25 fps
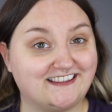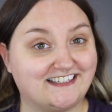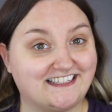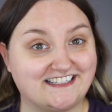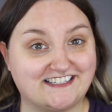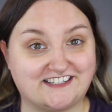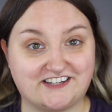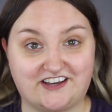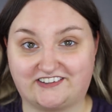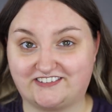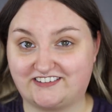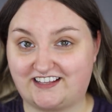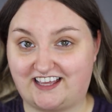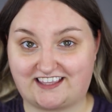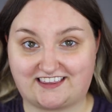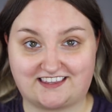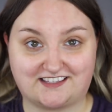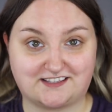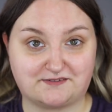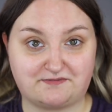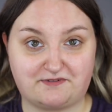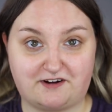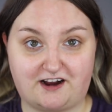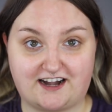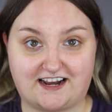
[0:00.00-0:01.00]
really don't like
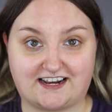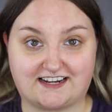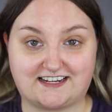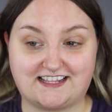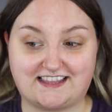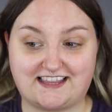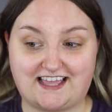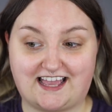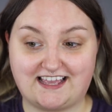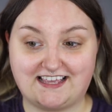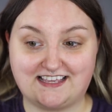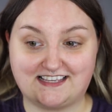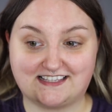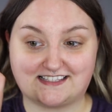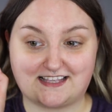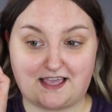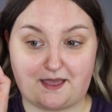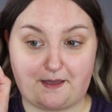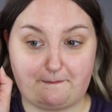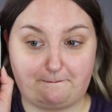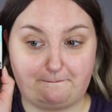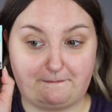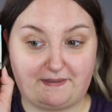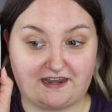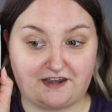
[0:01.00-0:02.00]
this product and that is
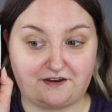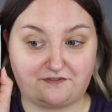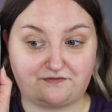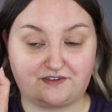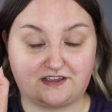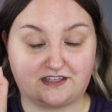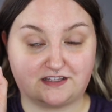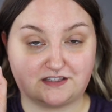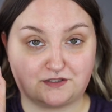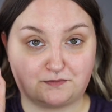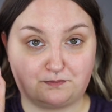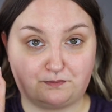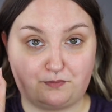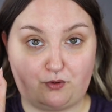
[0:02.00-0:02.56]
Benefit